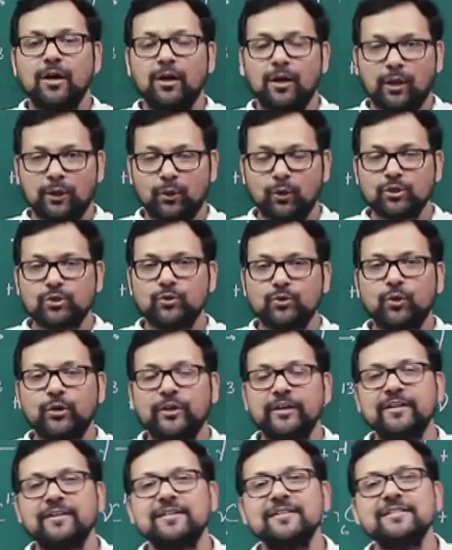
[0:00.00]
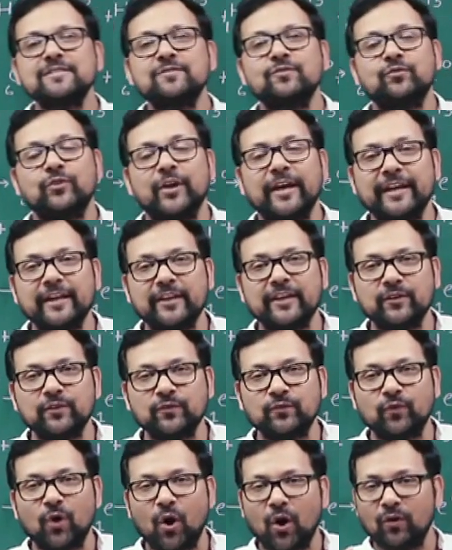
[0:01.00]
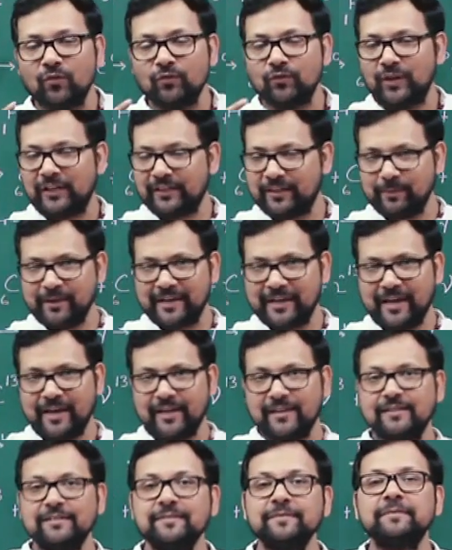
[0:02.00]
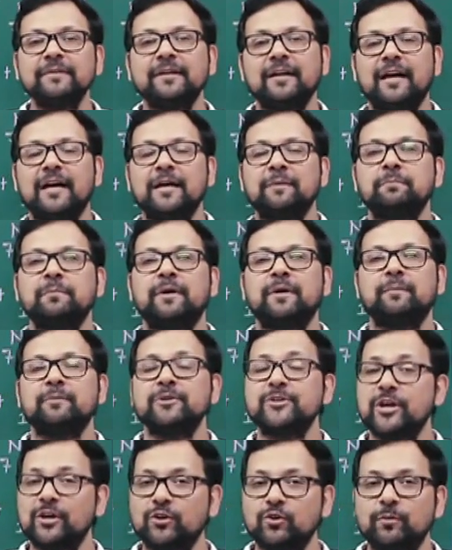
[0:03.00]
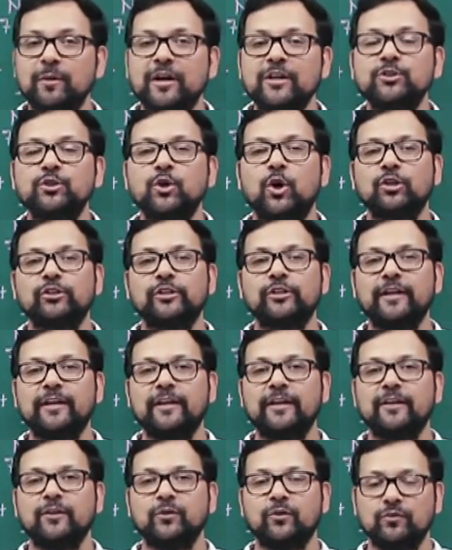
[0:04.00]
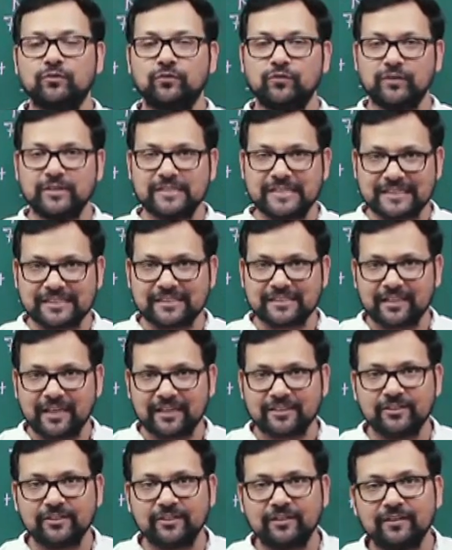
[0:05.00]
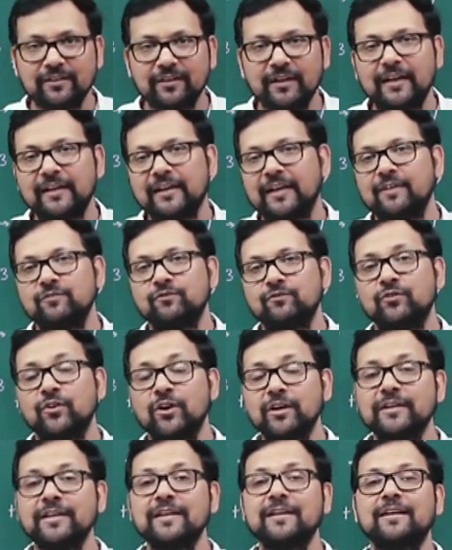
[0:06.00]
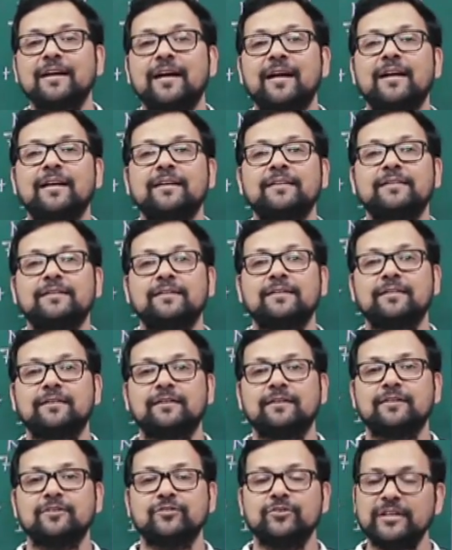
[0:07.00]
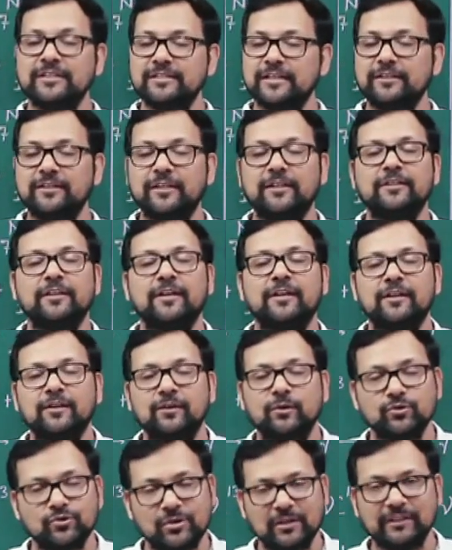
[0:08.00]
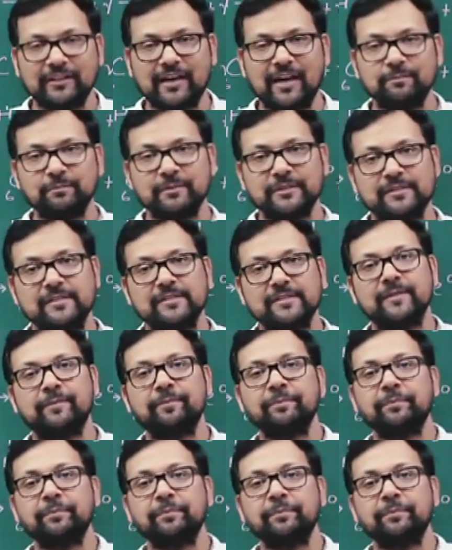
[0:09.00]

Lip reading: Hello students, very warm welcome again. I'm Abhishek Kumar Chowdary, your physics lecturer, and I'm working at Sri Chaitanya Goshala campus.